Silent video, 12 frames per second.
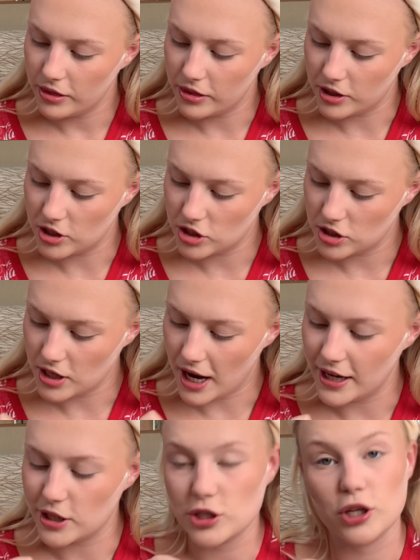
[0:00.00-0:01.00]
the
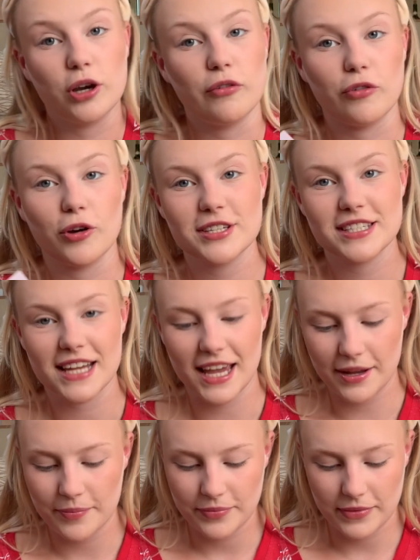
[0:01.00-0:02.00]
shade Sugar Frosting,
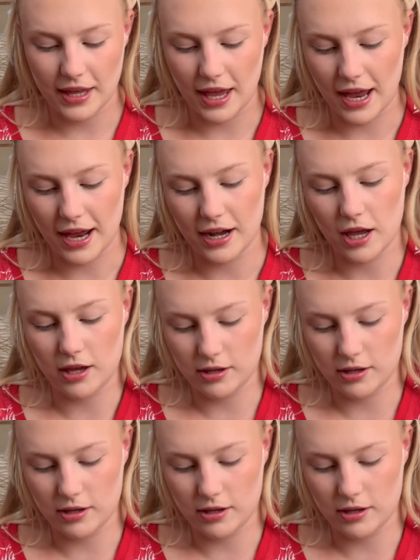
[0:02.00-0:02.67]
and